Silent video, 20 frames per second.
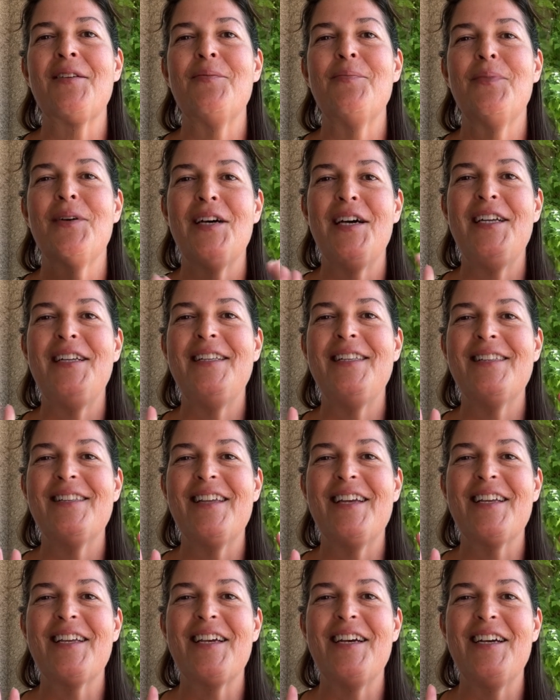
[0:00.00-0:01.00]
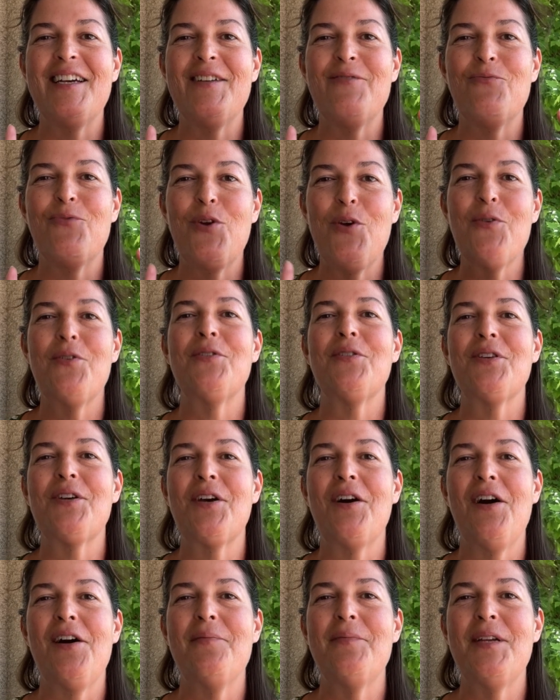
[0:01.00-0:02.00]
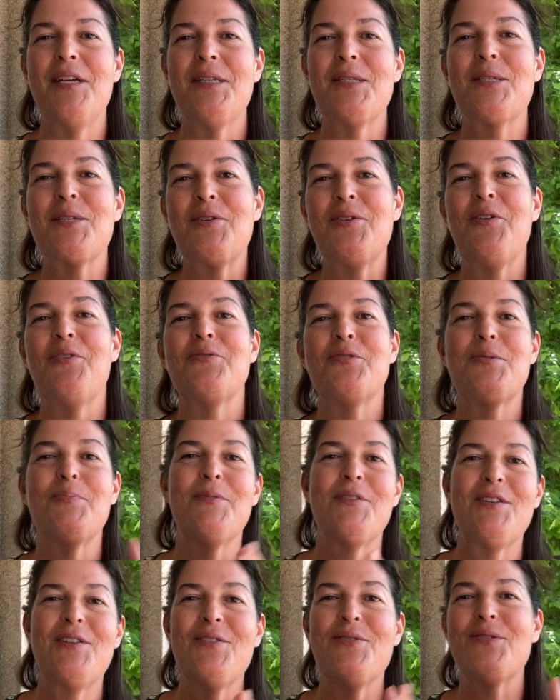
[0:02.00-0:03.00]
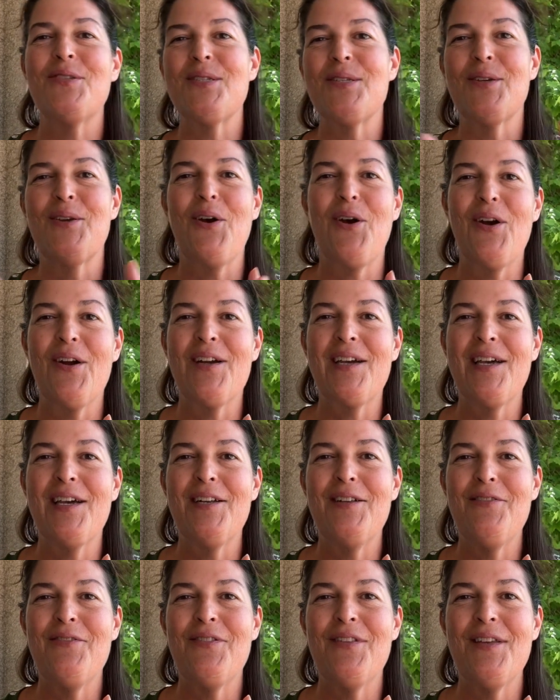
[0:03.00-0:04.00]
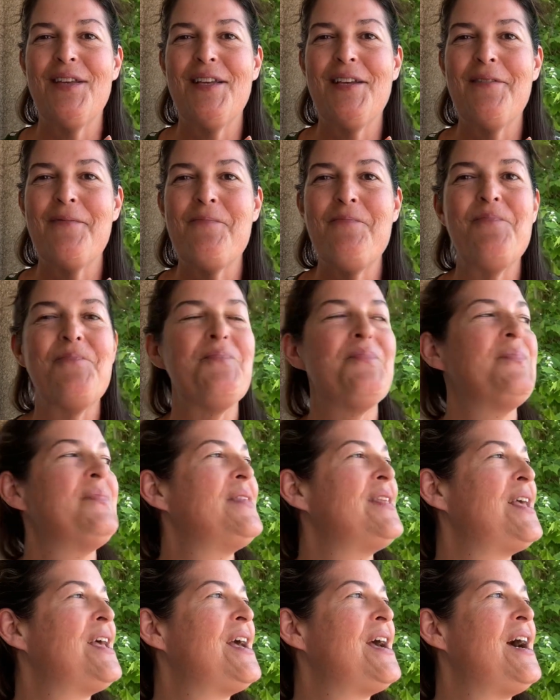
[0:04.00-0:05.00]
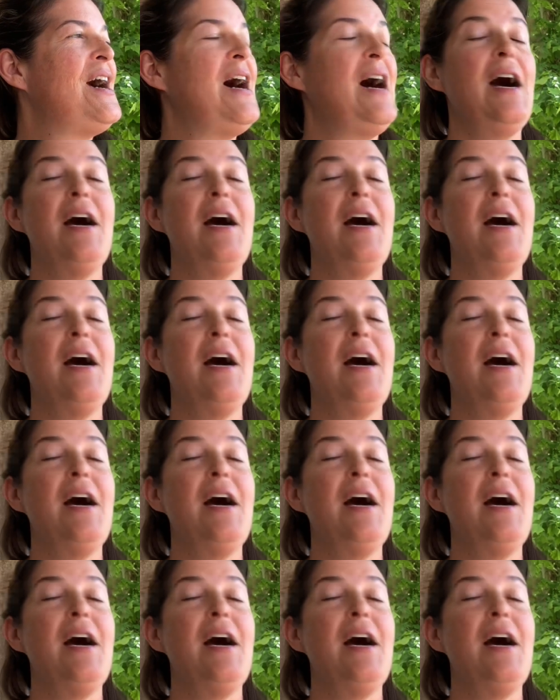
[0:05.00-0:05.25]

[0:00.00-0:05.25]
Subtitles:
But like I wrote in the comments, close but no cigar kind of thing,